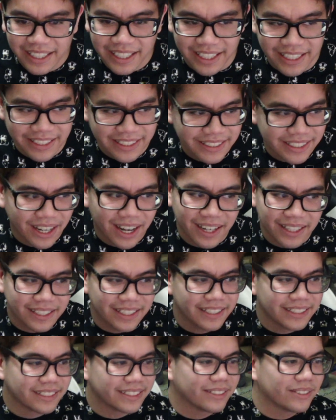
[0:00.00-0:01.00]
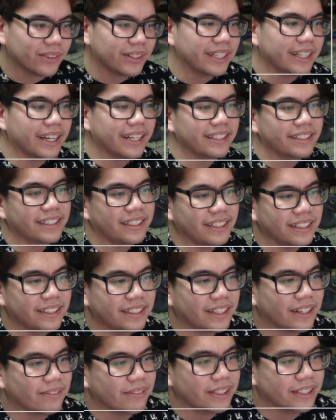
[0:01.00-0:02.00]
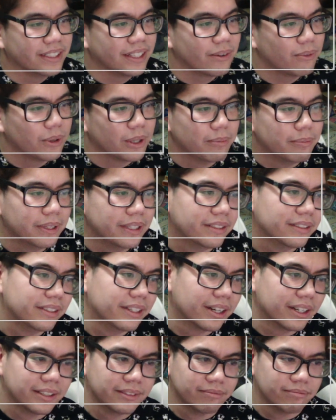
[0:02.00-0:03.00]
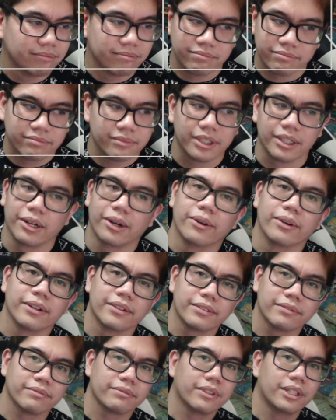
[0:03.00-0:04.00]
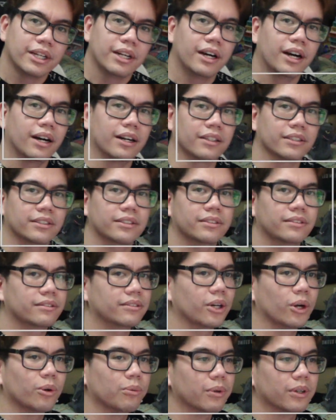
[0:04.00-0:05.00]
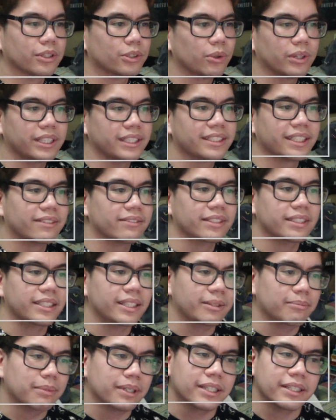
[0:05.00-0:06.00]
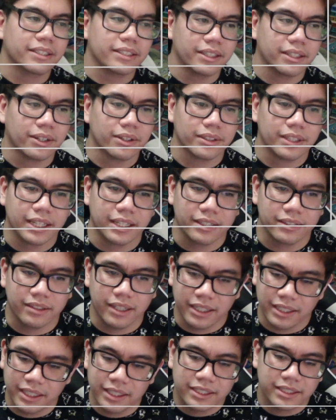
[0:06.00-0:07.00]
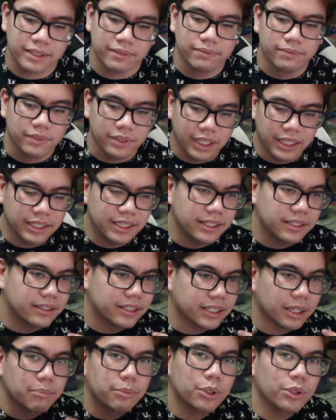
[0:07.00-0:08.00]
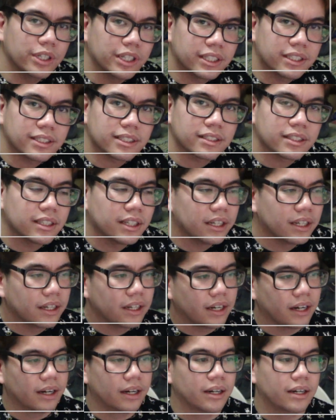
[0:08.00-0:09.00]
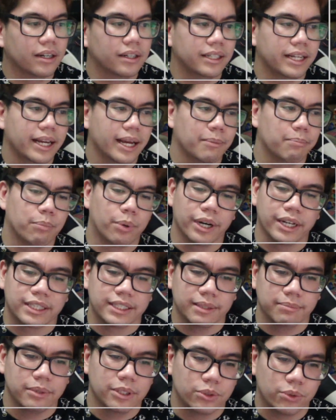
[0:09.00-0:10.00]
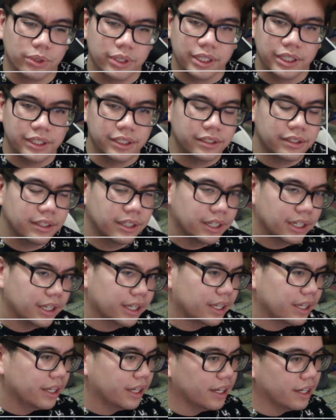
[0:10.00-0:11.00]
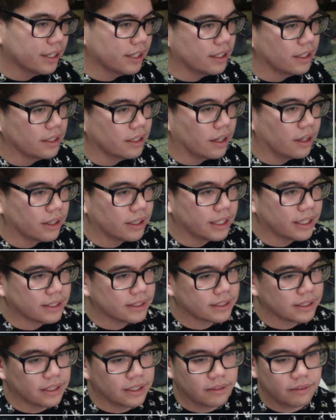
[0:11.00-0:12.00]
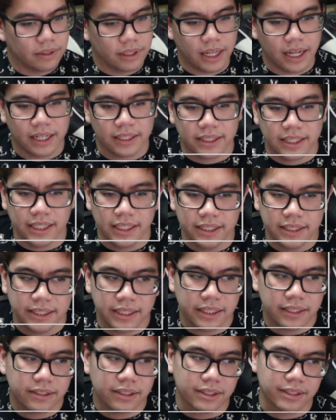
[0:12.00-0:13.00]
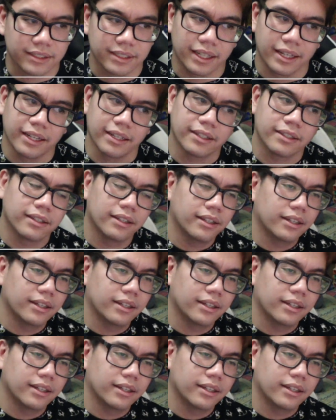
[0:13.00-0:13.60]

it's August 2018. I mean, they would have been done, you know, October 2017, but you know, they did subunits. They had breaks in between and all that stuff, a lot of teasing. There's like